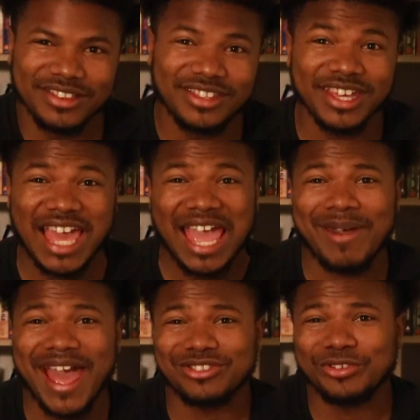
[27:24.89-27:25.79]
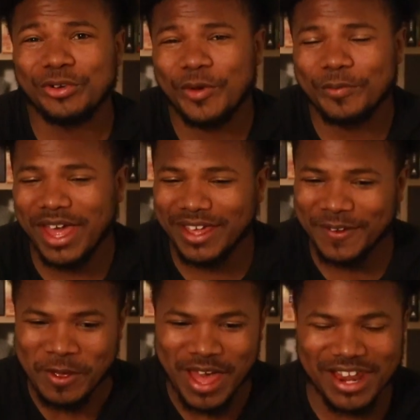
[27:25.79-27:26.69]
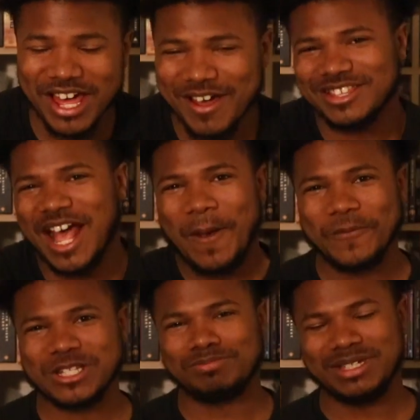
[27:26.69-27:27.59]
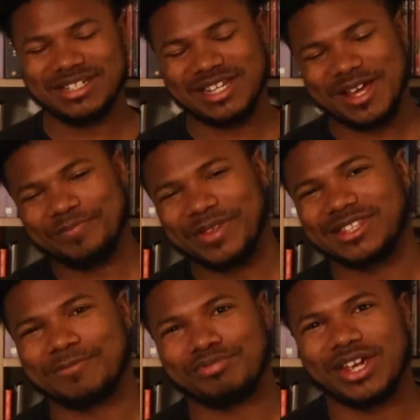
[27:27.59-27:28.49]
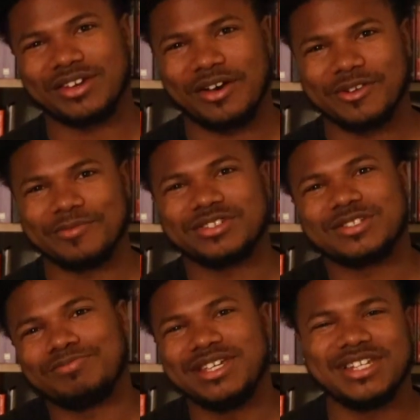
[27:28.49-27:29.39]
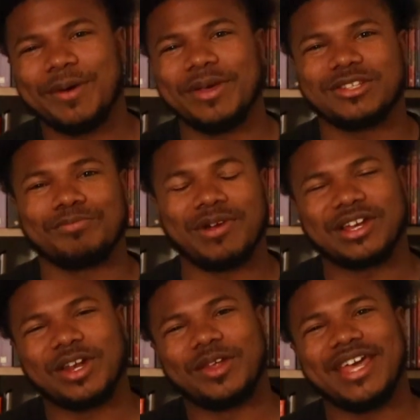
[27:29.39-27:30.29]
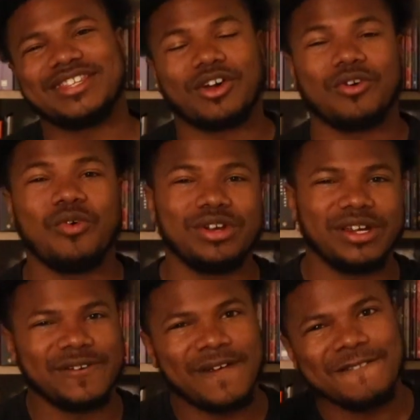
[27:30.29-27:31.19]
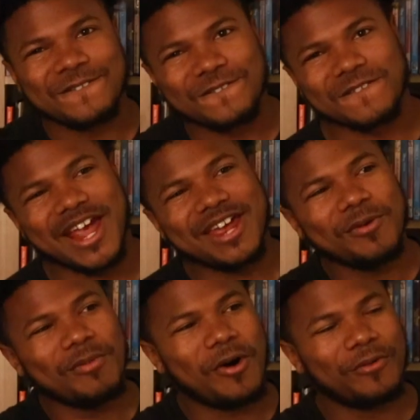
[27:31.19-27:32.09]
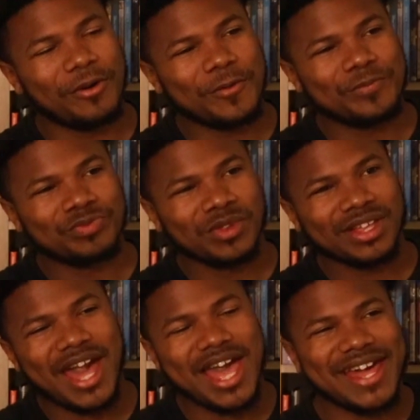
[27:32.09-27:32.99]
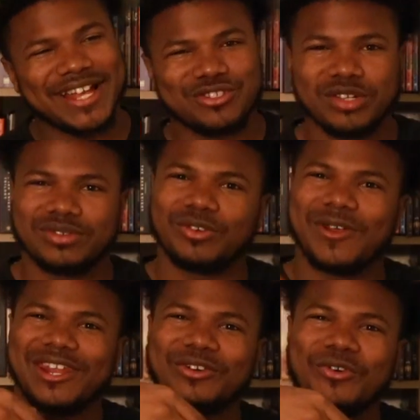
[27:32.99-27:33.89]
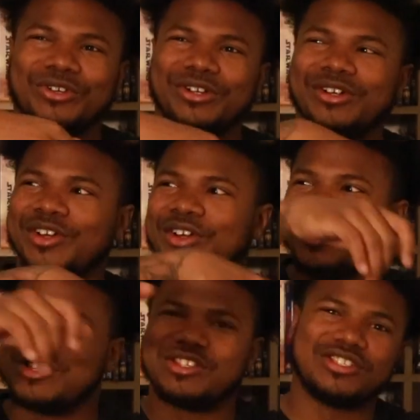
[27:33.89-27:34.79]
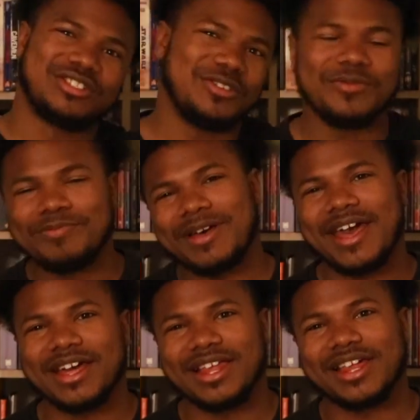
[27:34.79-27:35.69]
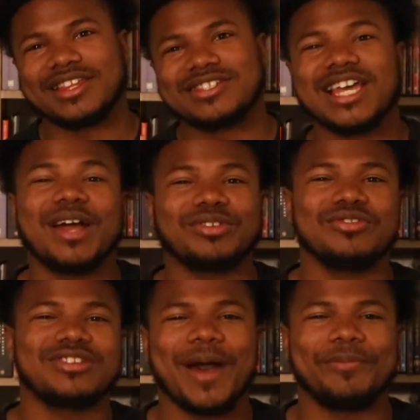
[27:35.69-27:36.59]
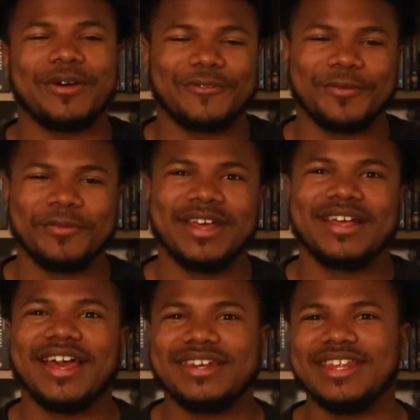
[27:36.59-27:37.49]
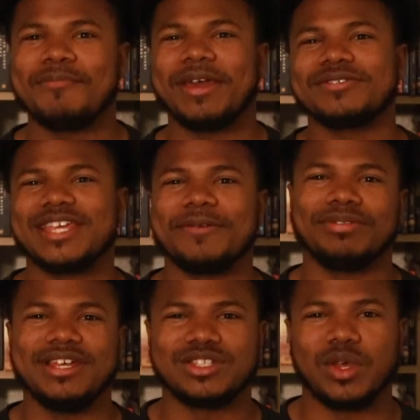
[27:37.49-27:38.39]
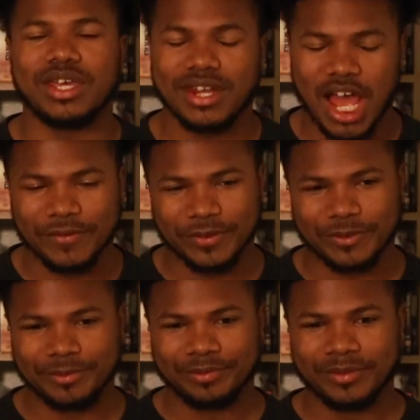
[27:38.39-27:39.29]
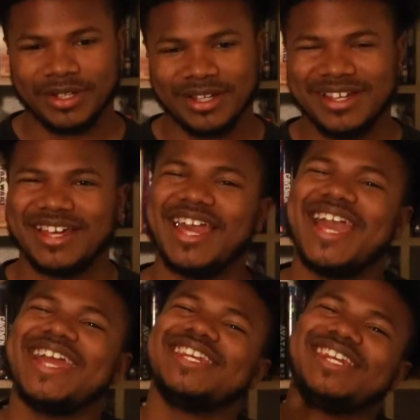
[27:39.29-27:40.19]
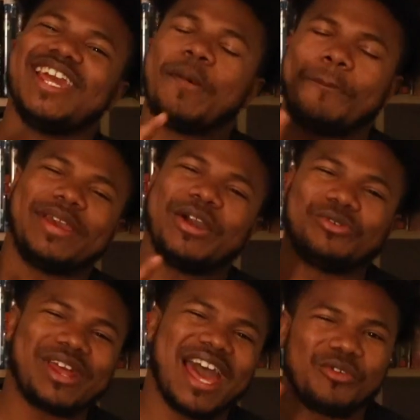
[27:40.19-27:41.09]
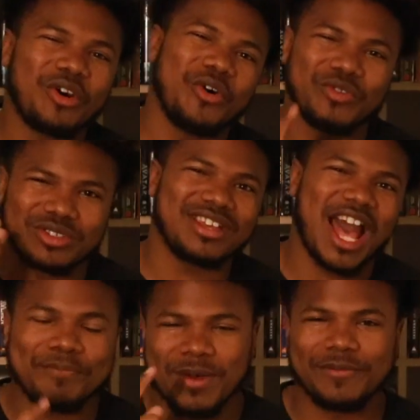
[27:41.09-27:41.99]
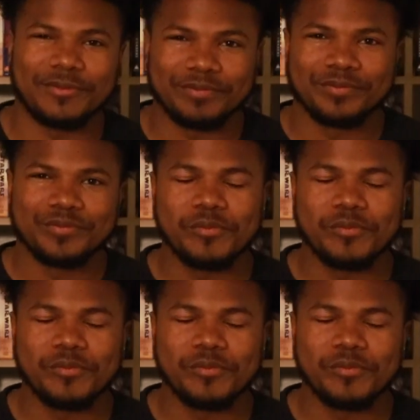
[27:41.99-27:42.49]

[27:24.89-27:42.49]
Then came after him. Like, I love how Tommy was speeding up, hit the brake on him. Speed up, hit the brake on him. Hit the corner, ran him over, kind of like drifted around the corner, zoomed back, stopped on top of him, and then made him say please so he can get off of him. And then peeled out on top of him.